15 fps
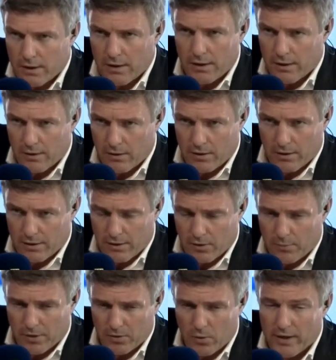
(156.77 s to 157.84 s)

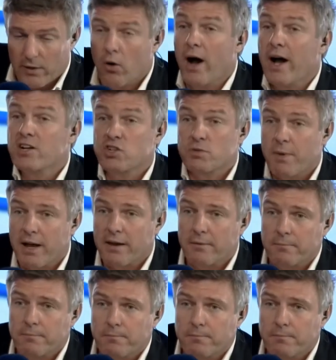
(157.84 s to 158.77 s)
Umm Al Quwain or Ajman?